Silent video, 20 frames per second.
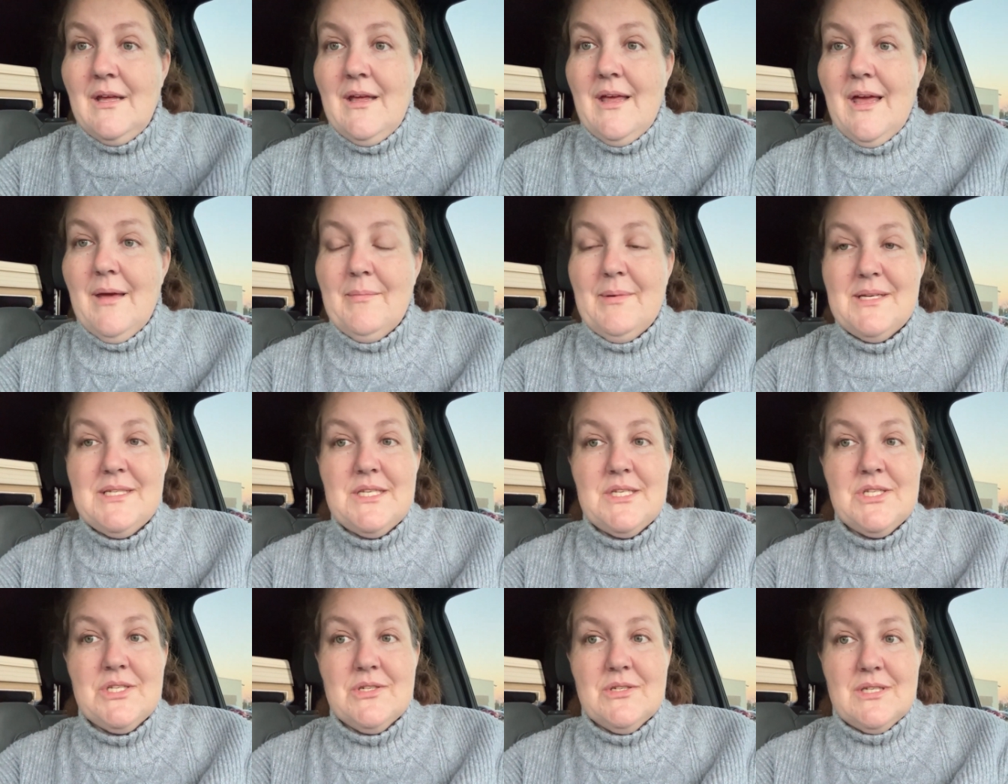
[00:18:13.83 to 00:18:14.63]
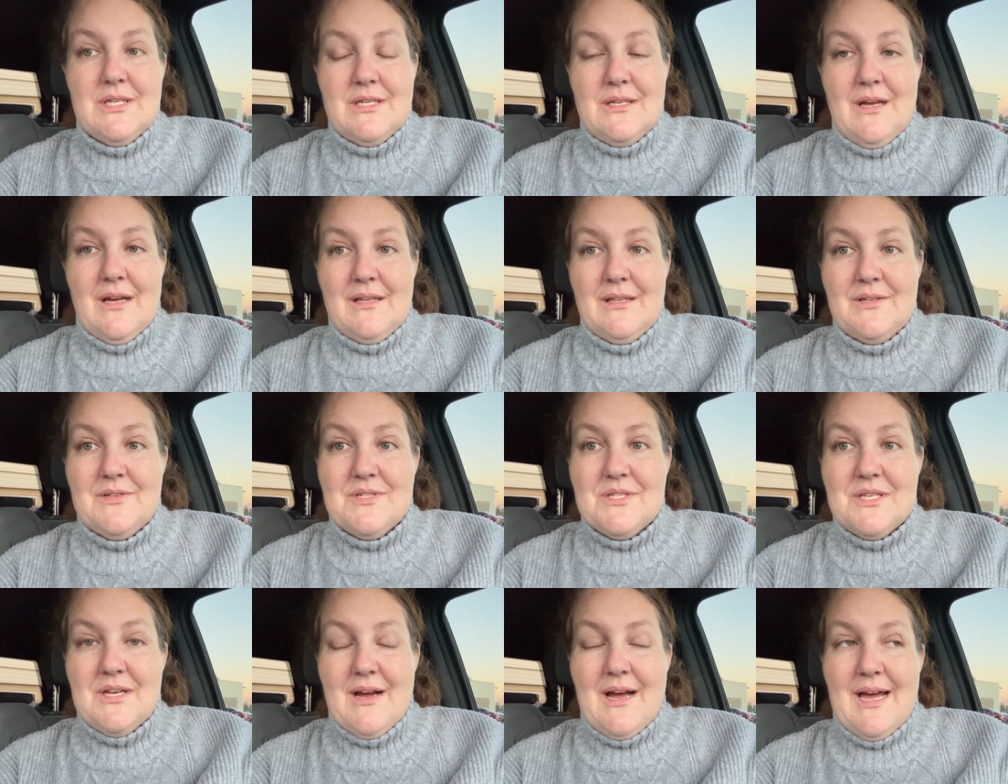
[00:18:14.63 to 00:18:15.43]
and my sister did not
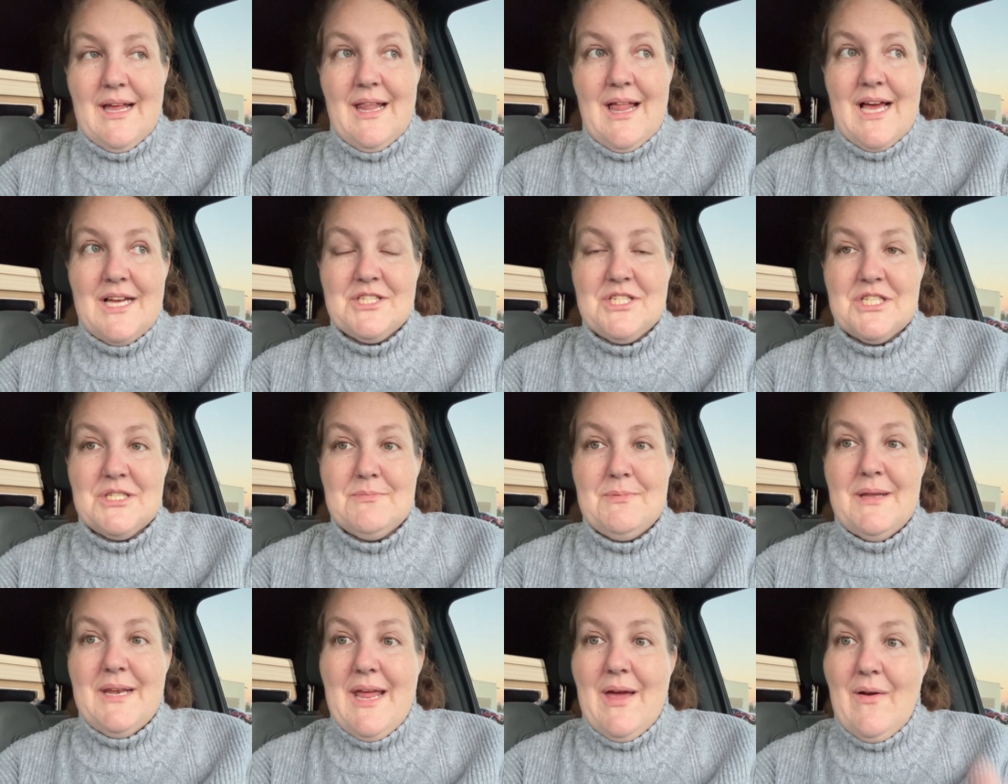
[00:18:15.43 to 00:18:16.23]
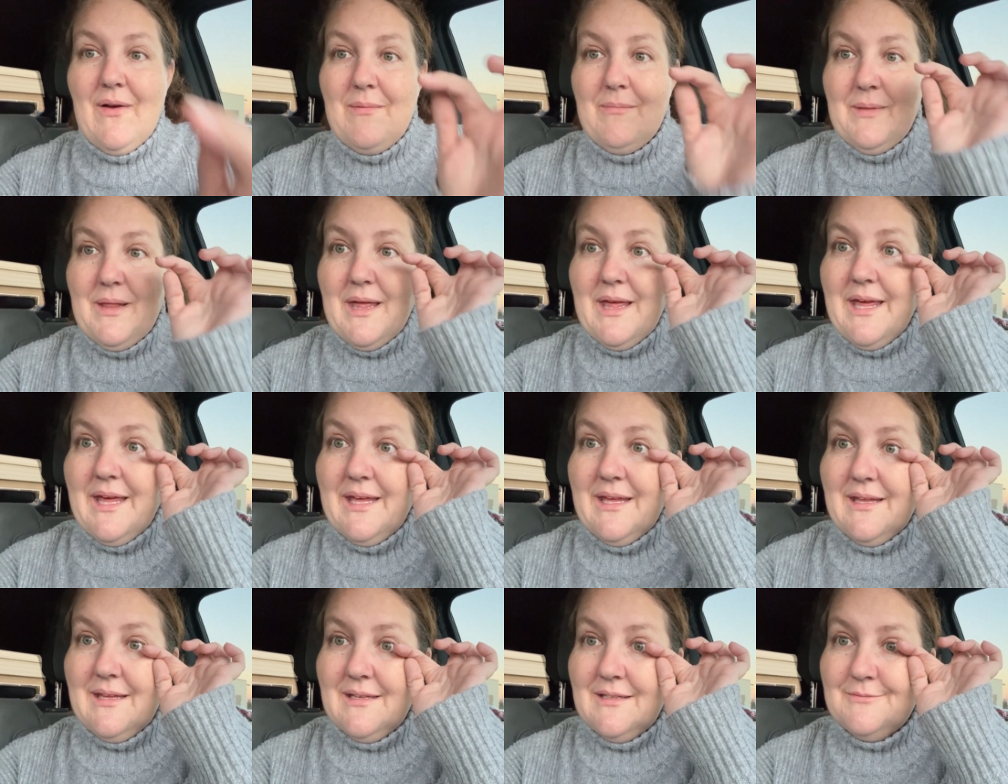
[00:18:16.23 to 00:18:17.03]
lose their eyelashes, but now I'm
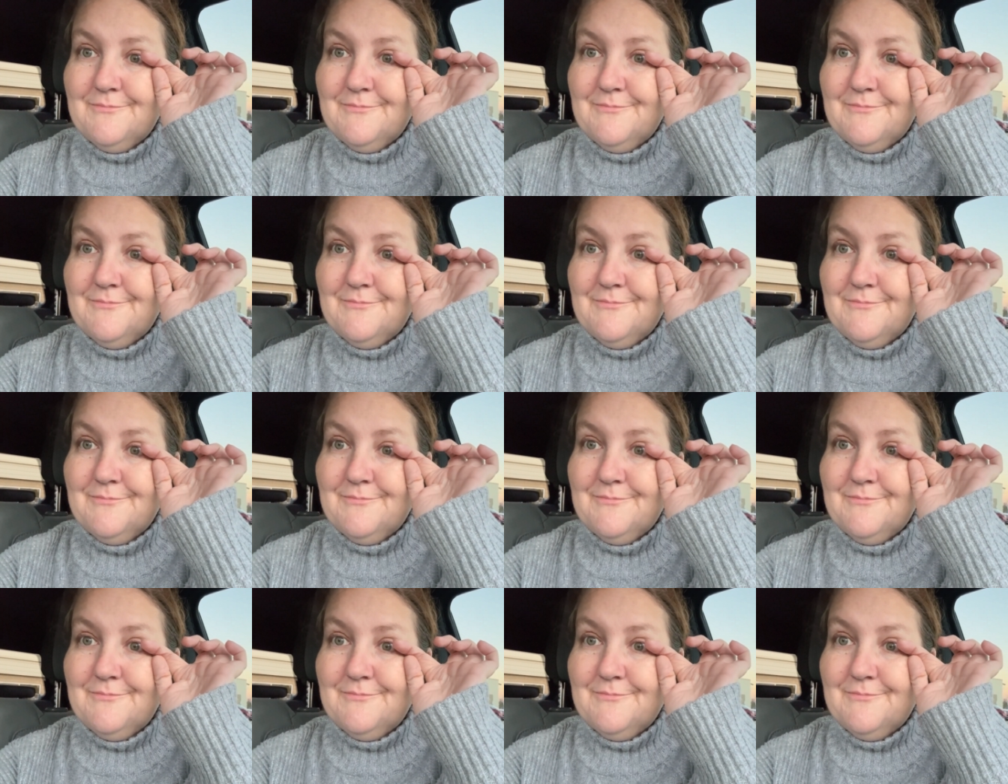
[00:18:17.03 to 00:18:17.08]
like,